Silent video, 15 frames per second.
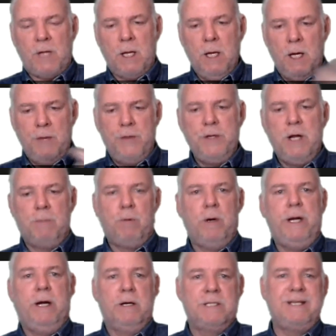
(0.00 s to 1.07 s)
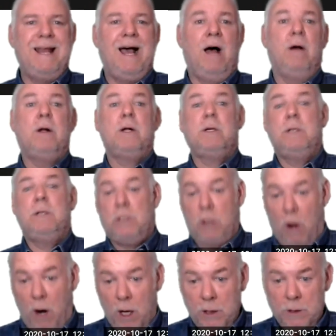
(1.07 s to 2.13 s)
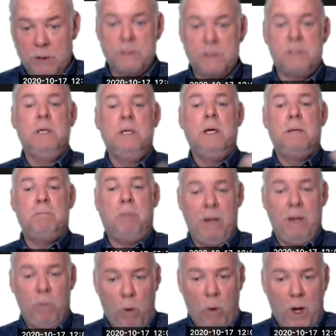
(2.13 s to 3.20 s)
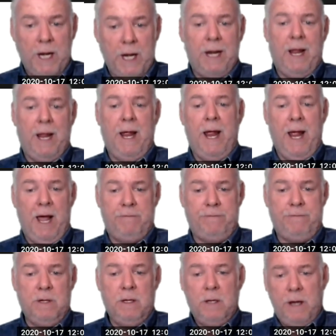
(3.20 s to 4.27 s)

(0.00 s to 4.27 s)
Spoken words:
number here is now Cardinals by 1.5.